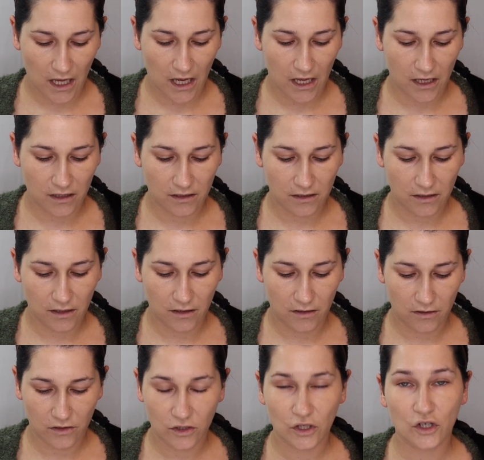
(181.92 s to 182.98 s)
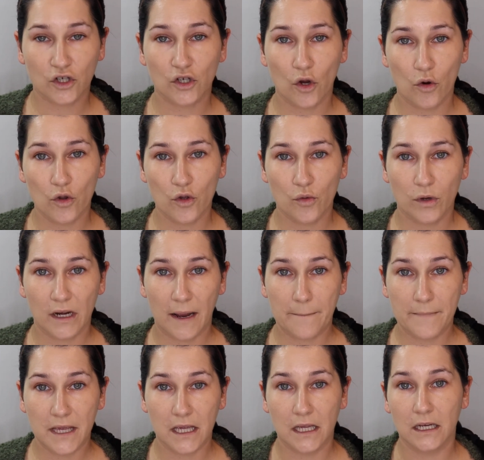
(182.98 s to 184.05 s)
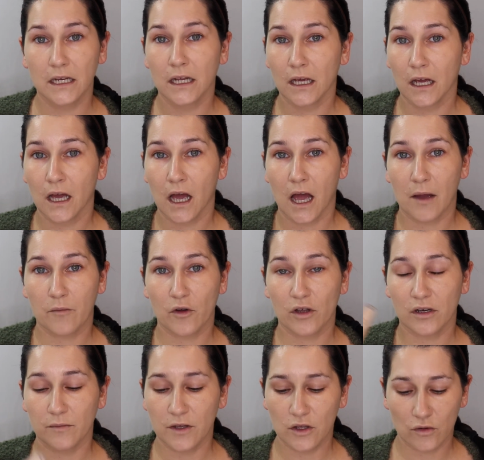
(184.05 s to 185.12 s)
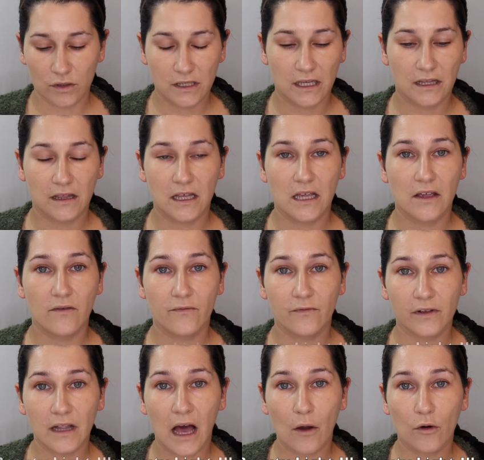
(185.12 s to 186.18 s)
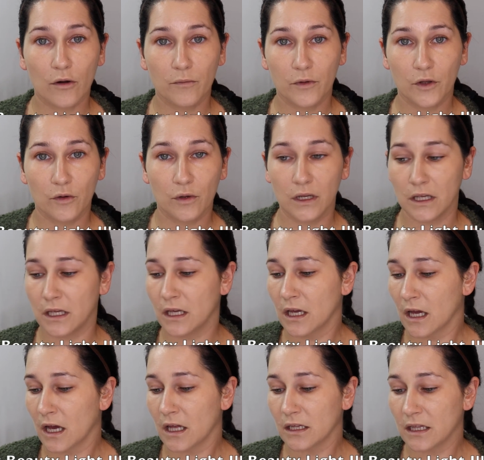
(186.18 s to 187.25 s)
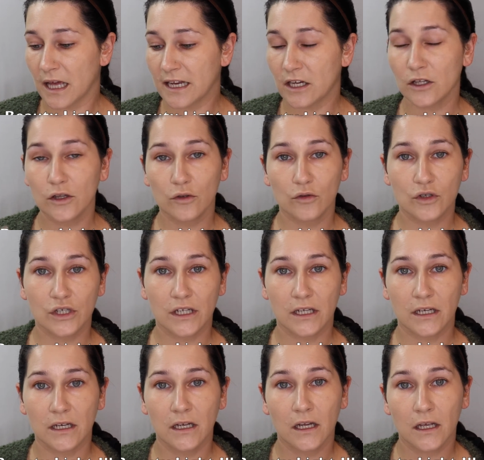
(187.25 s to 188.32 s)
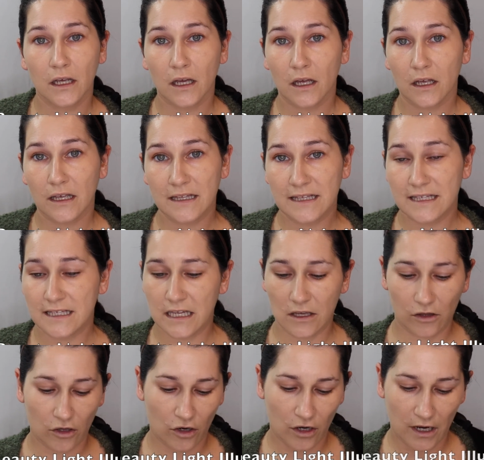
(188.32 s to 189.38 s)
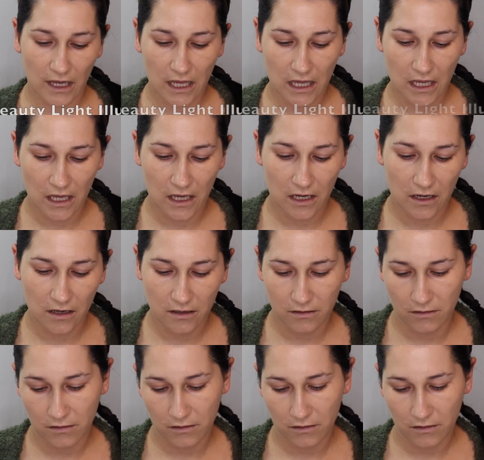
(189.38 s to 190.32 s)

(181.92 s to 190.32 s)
And to show you what I mean, I'm going to be using the Flower Beauty Light Illusion Concealer in